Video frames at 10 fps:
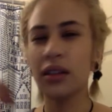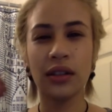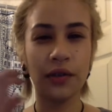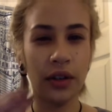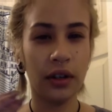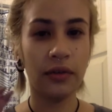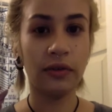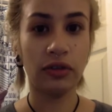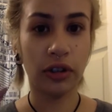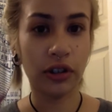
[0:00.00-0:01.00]
definitive
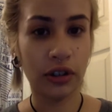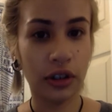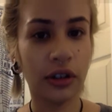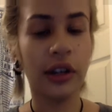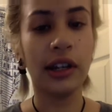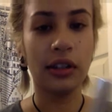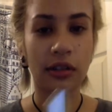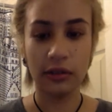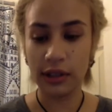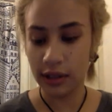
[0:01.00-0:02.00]
structure, I guess
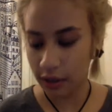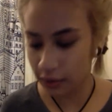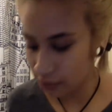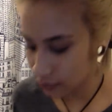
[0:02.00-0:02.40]
you could say.